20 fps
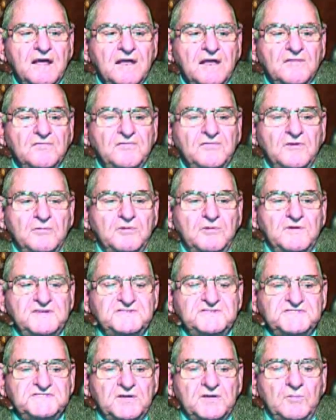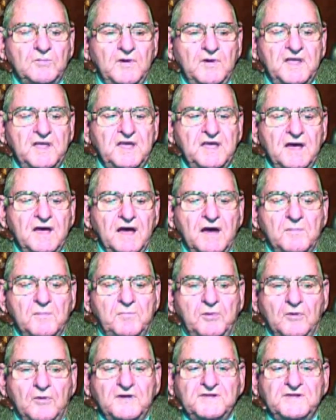The reason we
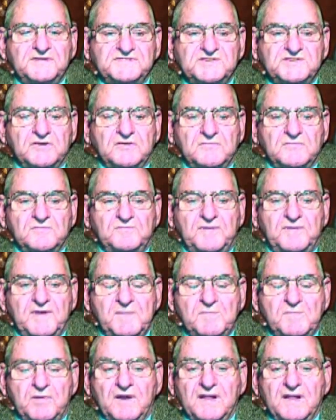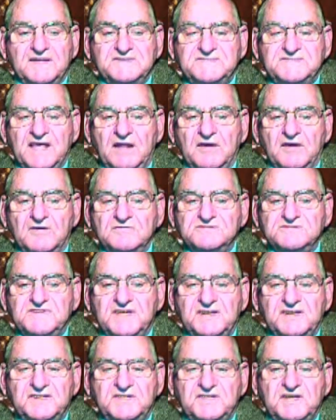appoint certain people as elders
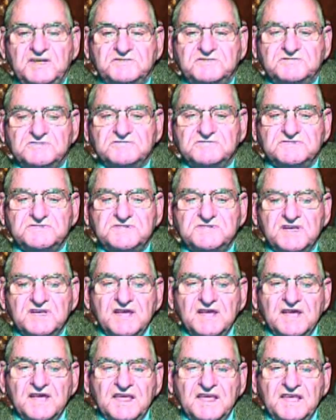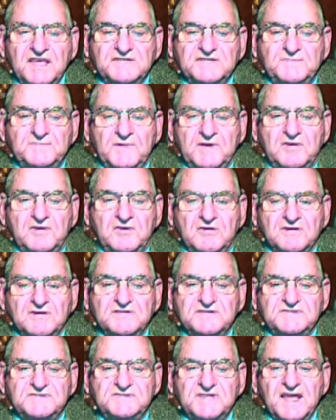and teachers is
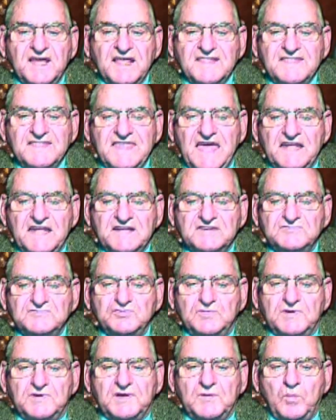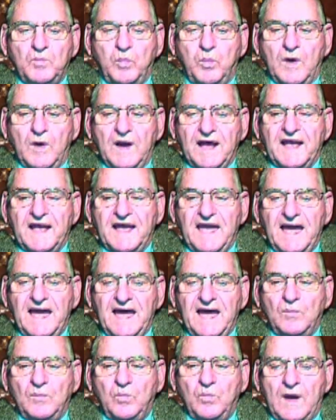because that is what
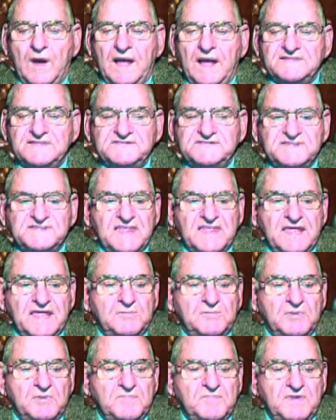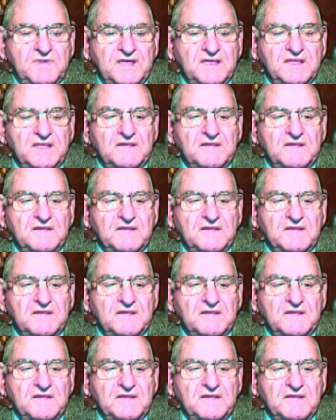God wants them to be.